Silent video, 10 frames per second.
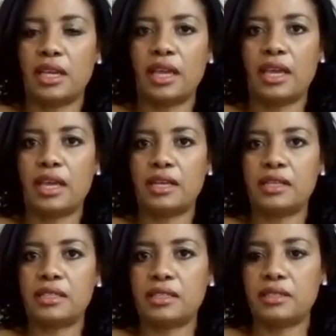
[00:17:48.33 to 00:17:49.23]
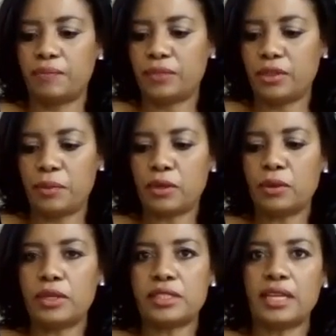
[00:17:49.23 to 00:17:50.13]
And
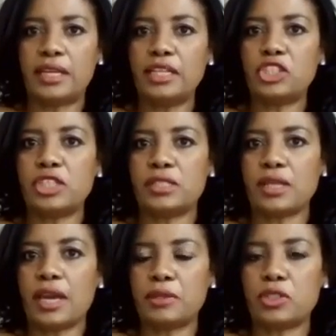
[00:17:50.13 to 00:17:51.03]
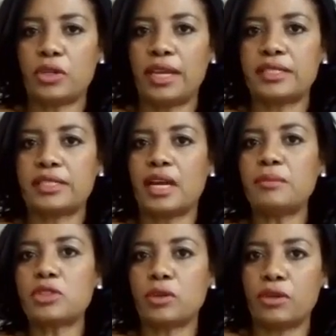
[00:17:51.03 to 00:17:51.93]
because at least she's able to collect
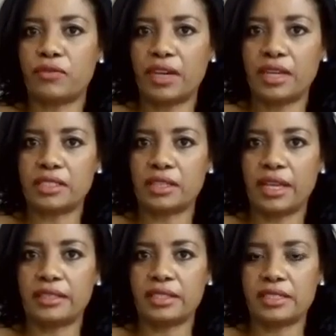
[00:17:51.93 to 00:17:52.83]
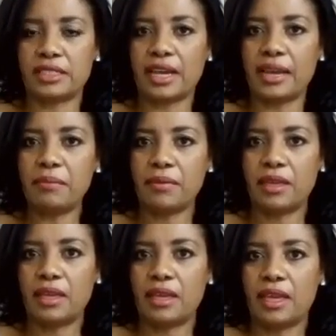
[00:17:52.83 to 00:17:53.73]
some sort of rental at this time.
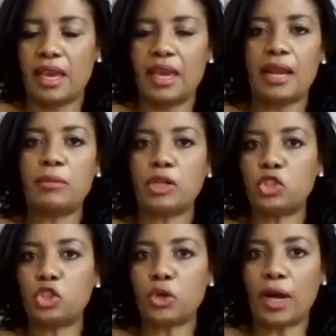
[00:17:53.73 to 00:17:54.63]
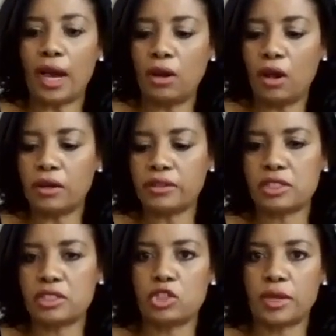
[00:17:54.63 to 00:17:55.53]
And I'm not too sure how long the
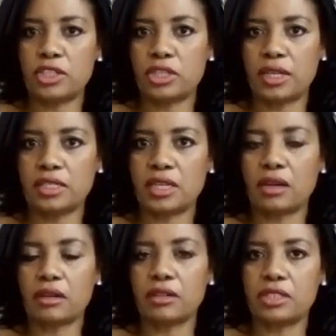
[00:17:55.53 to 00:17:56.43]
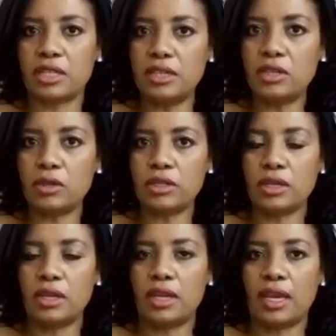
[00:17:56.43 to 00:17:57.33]
situation has now continued.
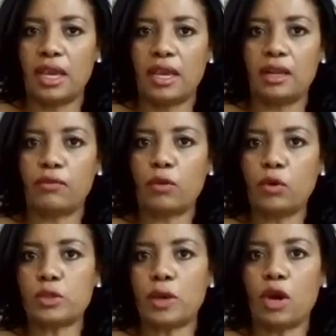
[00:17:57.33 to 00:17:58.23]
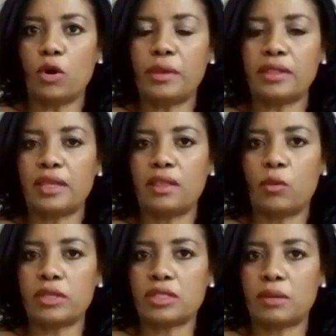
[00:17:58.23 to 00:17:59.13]
And of course, we're hoping that there
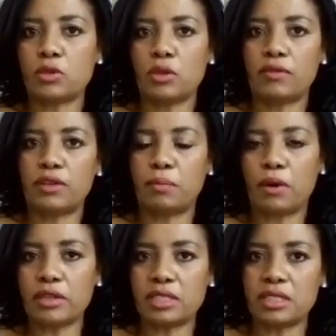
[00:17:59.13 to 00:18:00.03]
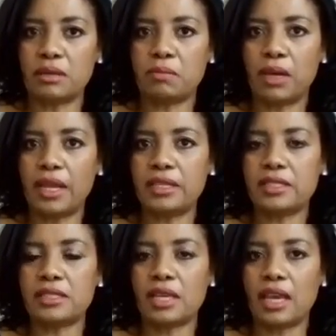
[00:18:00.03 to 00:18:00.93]
was some sort of deposit in
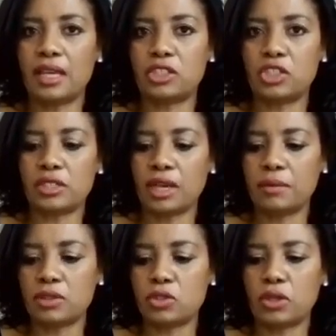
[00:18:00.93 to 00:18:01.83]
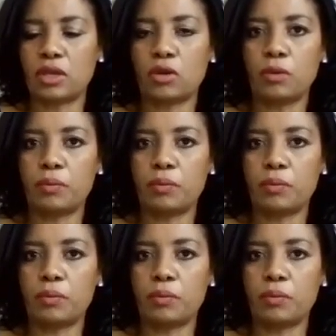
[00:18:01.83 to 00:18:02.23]
place and she's able to